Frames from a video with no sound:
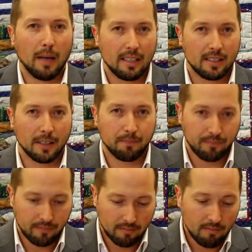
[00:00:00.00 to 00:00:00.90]
basic
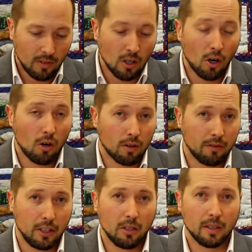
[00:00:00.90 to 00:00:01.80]

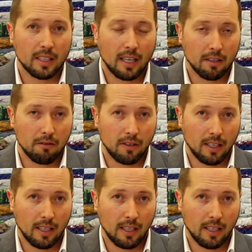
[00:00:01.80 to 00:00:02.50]
overview and kind of